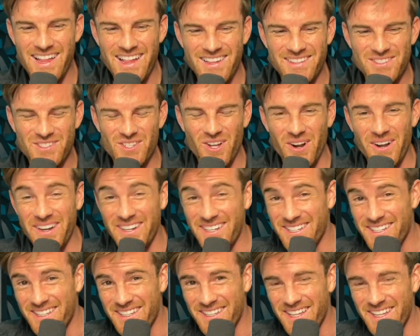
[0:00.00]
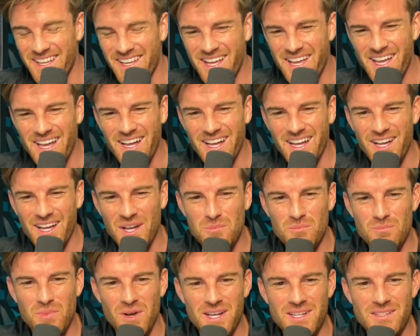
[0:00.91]
Sorry. Uh,
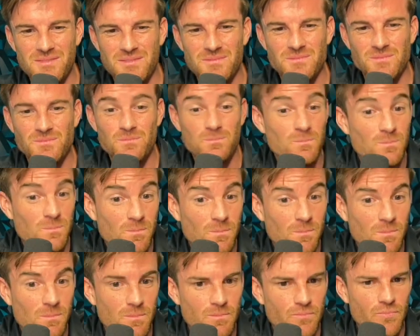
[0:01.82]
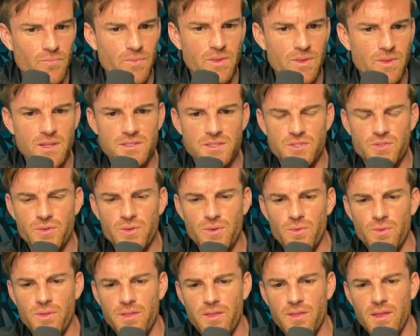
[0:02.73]
but it's the
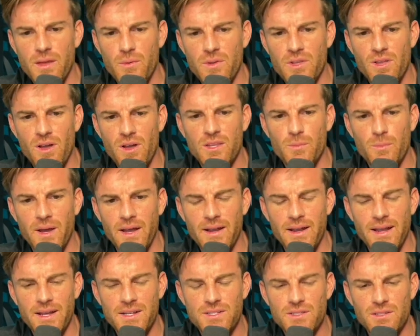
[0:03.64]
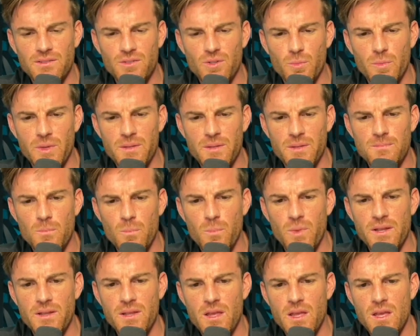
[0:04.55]
truth. And we talked about it actually a little bit,
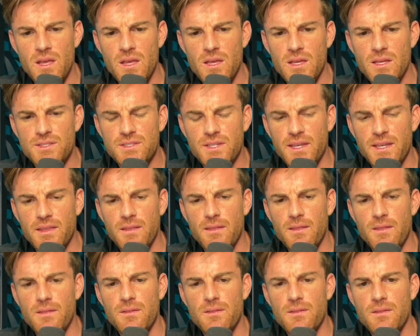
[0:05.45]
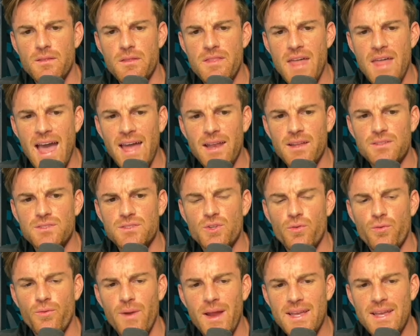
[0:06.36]
but it's like that is
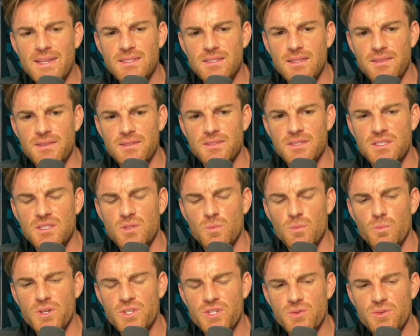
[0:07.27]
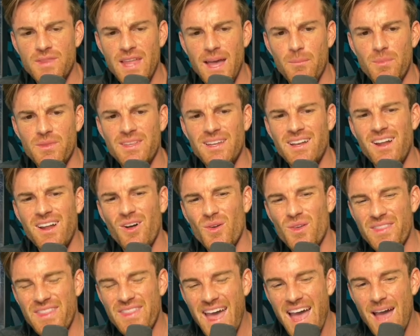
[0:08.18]
crazy that the system puts you in that. But then not
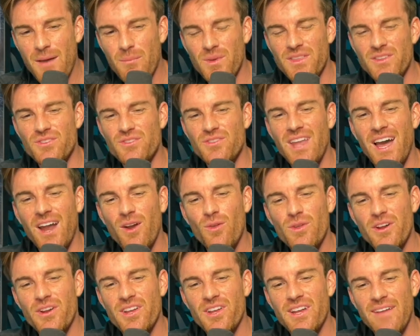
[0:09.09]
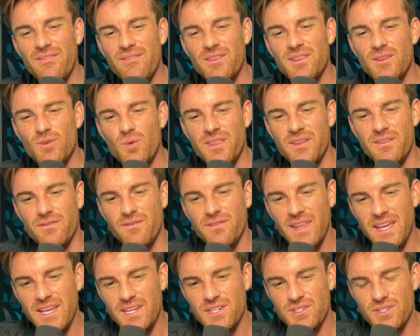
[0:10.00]
only that, but not only are you going to have to deal with
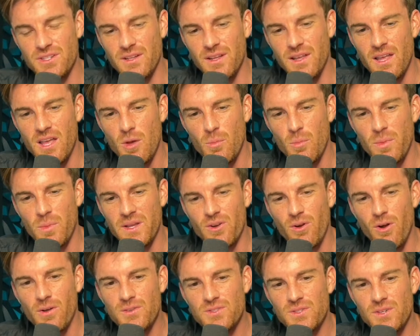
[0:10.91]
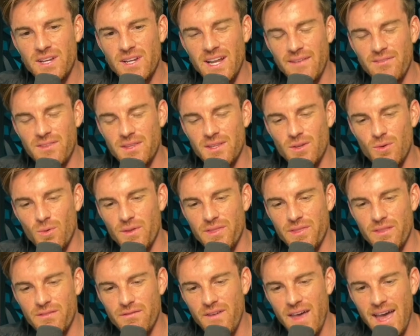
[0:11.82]
inflation, but you're also going to have to deal
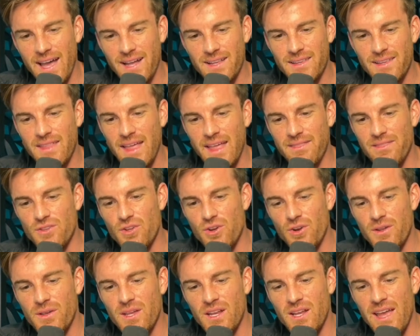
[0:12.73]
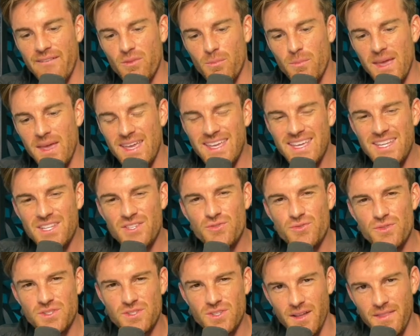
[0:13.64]
with the fact that you're going to have to pay
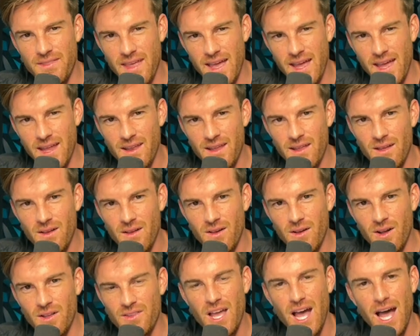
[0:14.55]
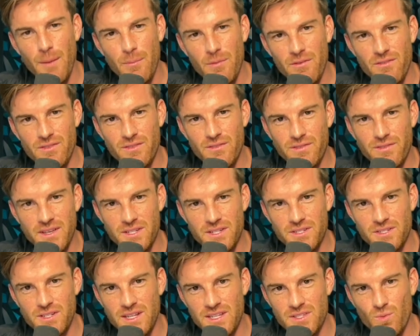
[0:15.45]
interest on that on top of
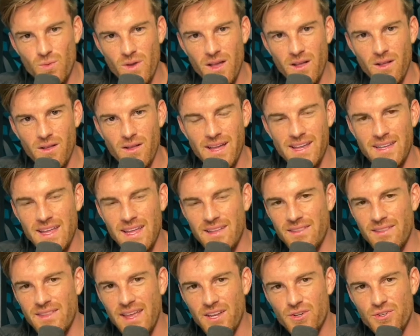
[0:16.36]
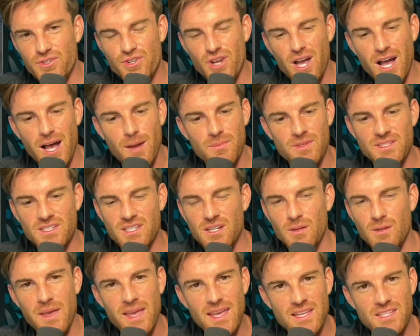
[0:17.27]
inflation as well. And, and like your job isn't
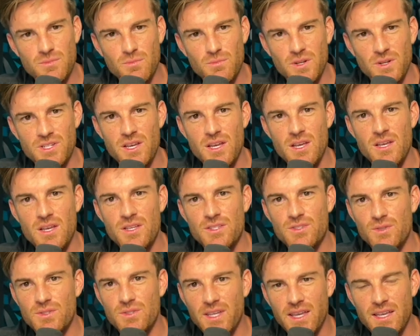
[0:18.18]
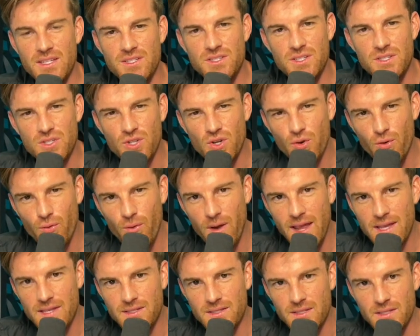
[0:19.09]
going to pay as much. So it's like, it's just
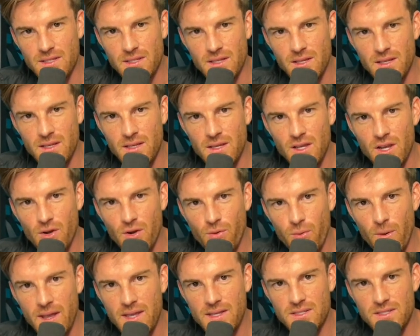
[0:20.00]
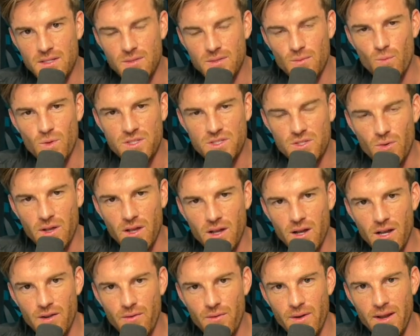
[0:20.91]
crazy, crazy what's going
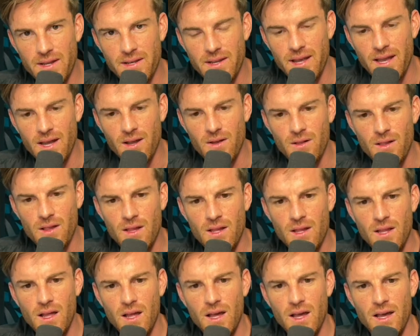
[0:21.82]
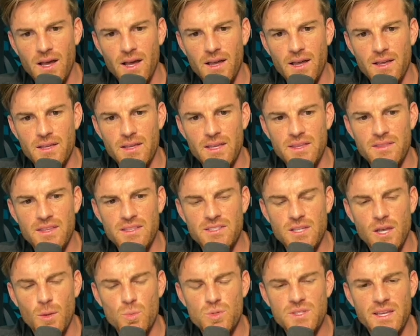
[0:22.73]
on right now. Uh,
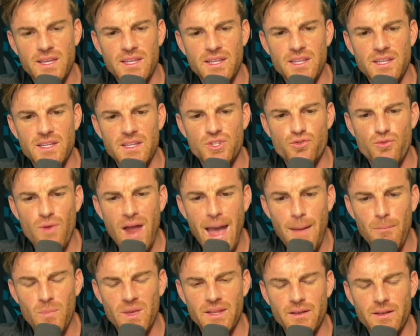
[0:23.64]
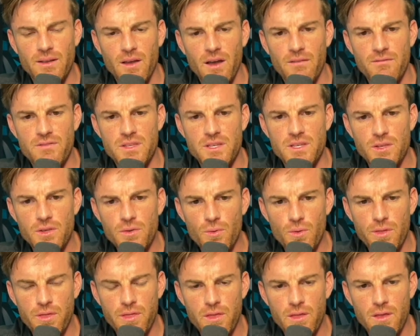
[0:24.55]
it's almost like an entrapment of the
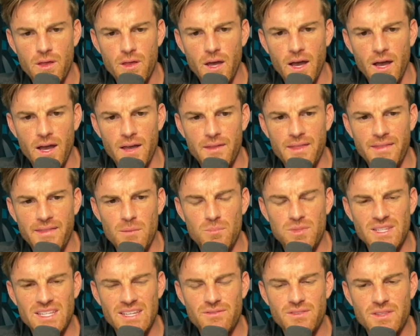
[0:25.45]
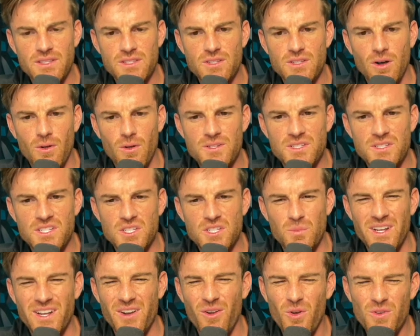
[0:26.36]
youth uh, that they believe in this college
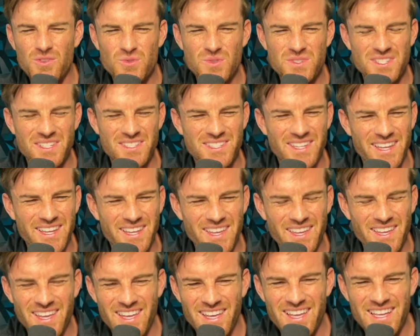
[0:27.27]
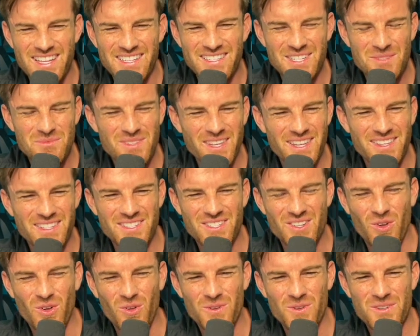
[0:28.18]
system. And it also is this like, it seems like this
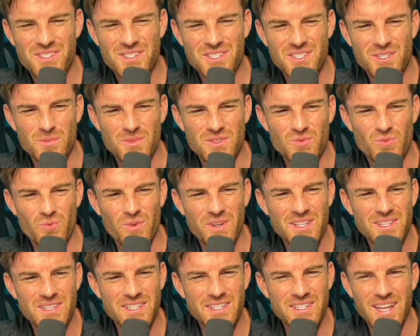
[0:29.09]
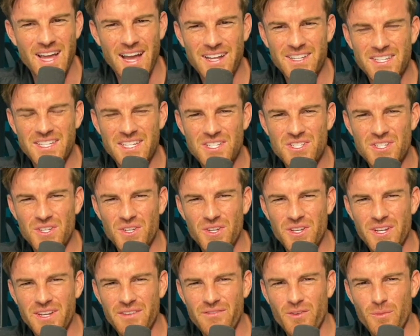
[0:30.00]
college system is really not teaching
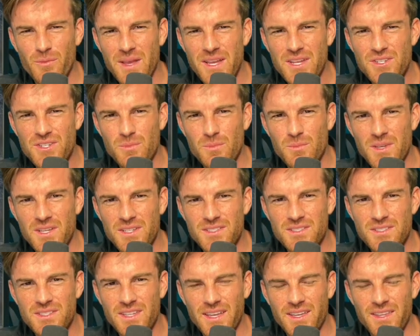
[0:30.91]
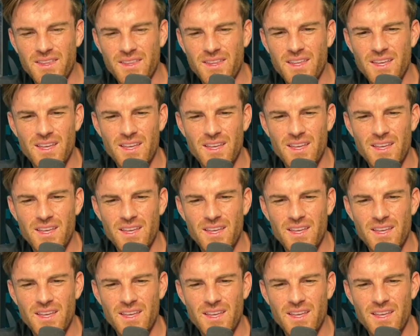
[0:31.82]
good information because it's like,